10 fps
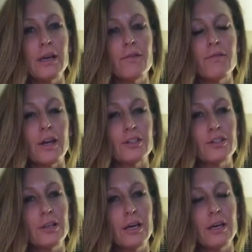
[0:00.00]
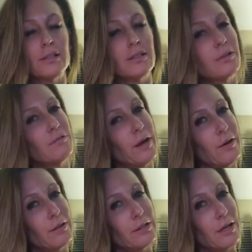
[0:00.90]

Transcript: And eventually it's going to rear its